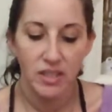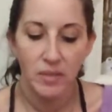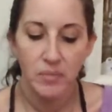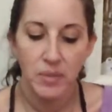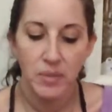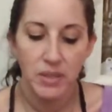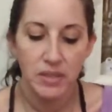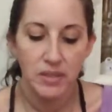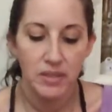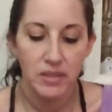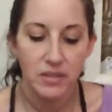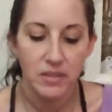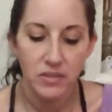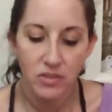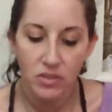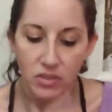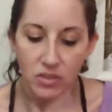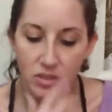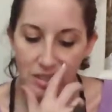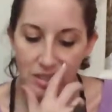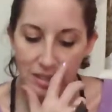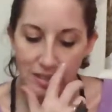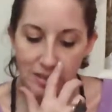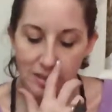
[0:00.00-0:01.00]
I mean, these are
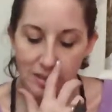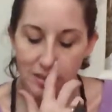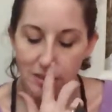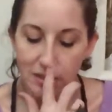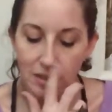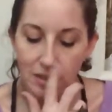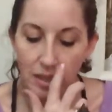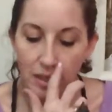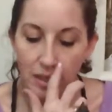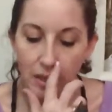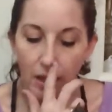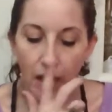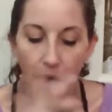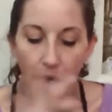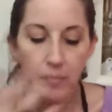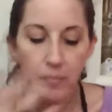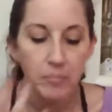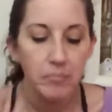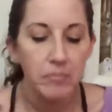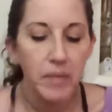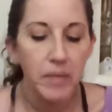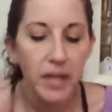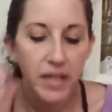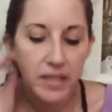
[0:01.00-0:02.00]
just
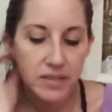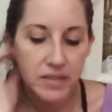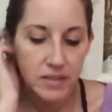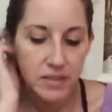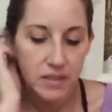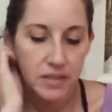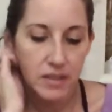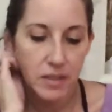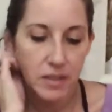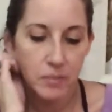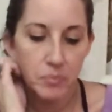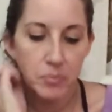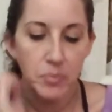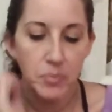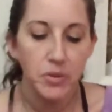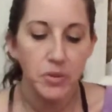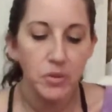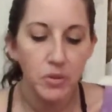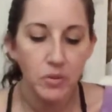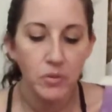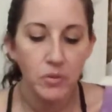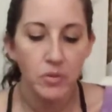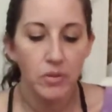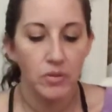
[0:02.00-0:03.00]
amazingly
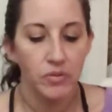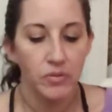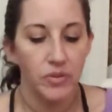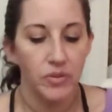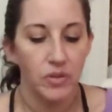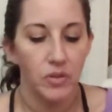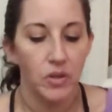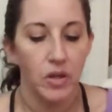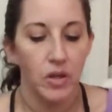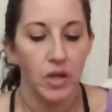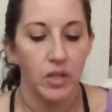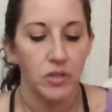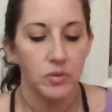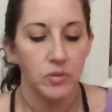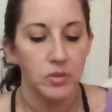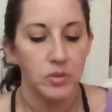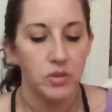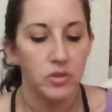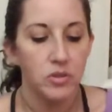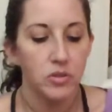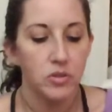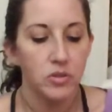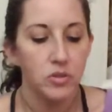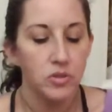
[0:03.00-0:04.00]
beautiful cards.
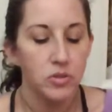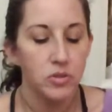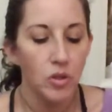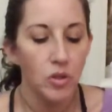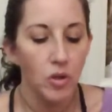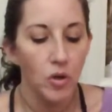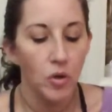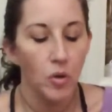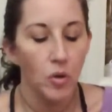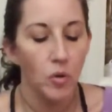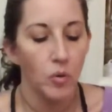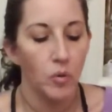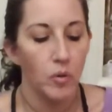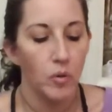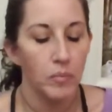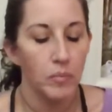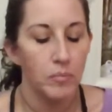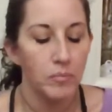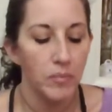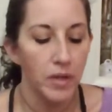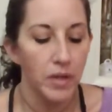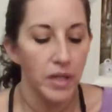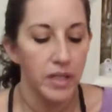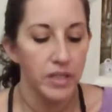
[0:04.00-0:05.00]
Just so
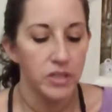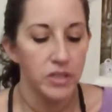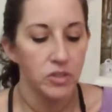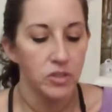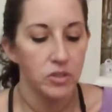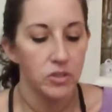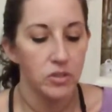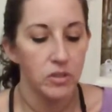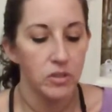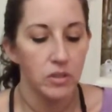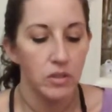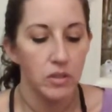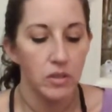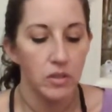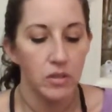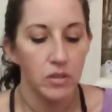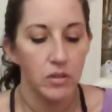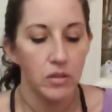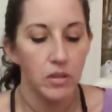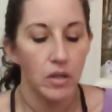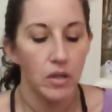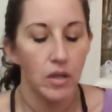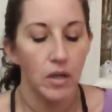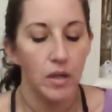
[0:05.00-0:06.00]
much
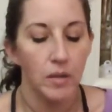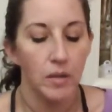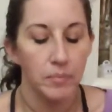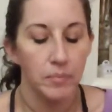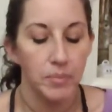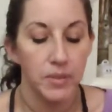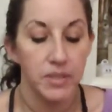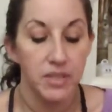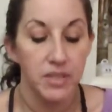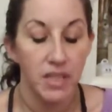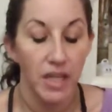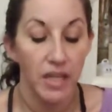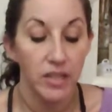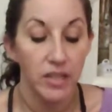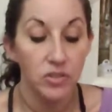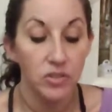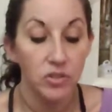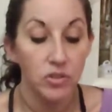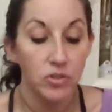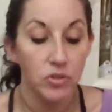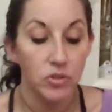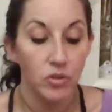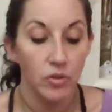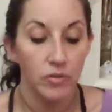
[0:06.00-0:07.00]

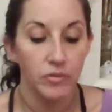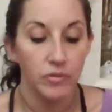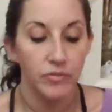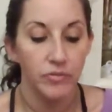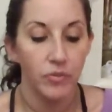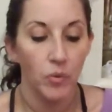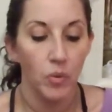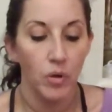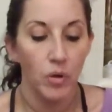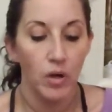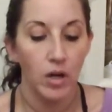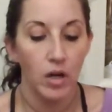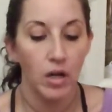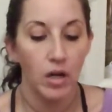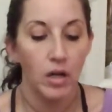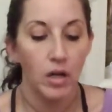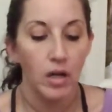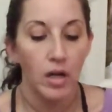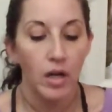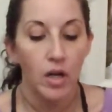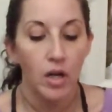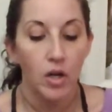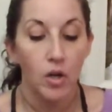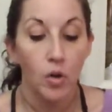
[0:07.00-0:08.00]
potential for
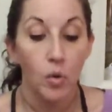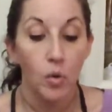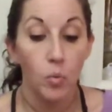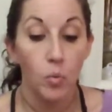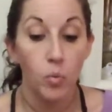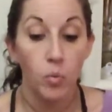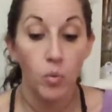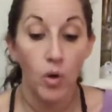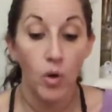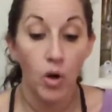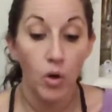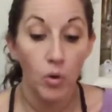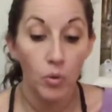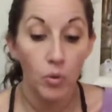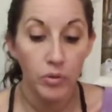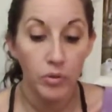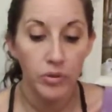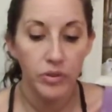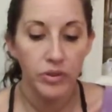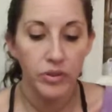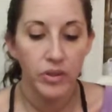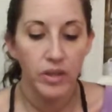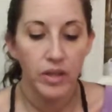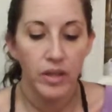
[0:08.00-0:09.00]

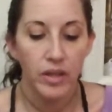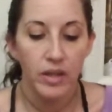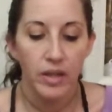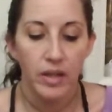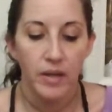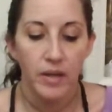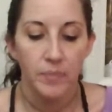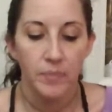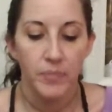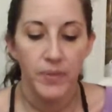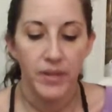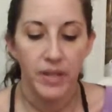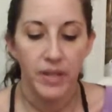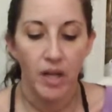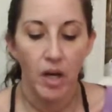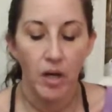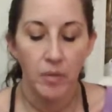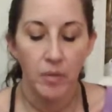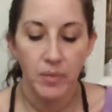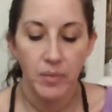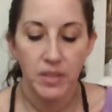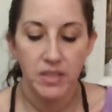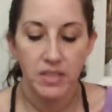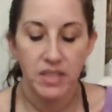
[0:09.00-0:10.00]
growth,
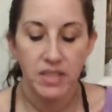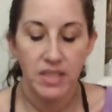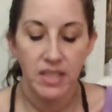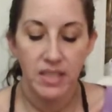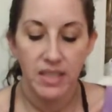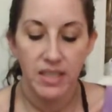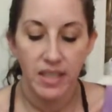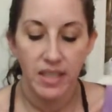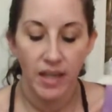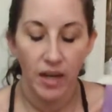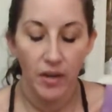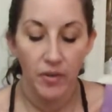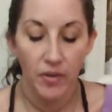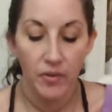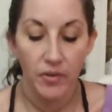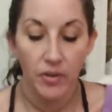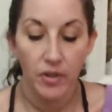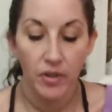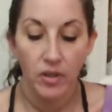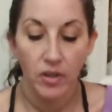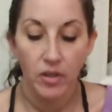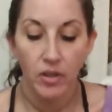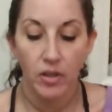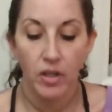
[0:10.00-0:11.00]
coming
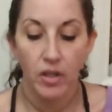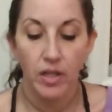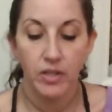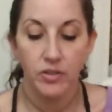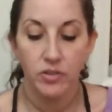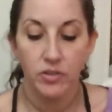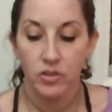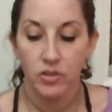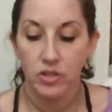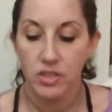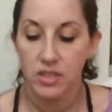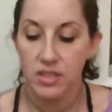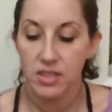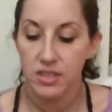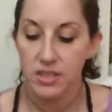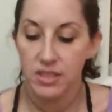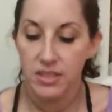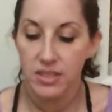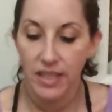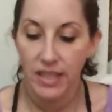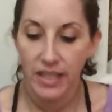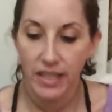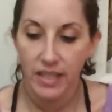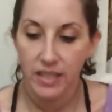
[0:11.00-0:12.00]
together,
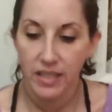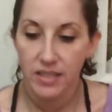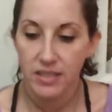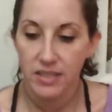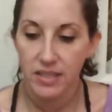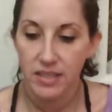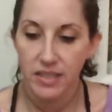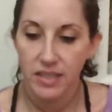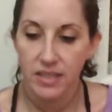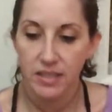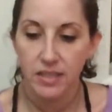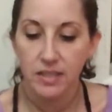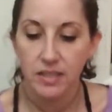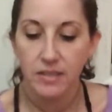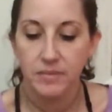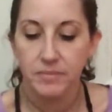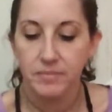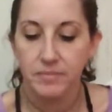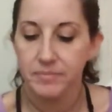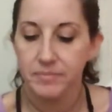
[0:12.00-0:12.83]
understanding.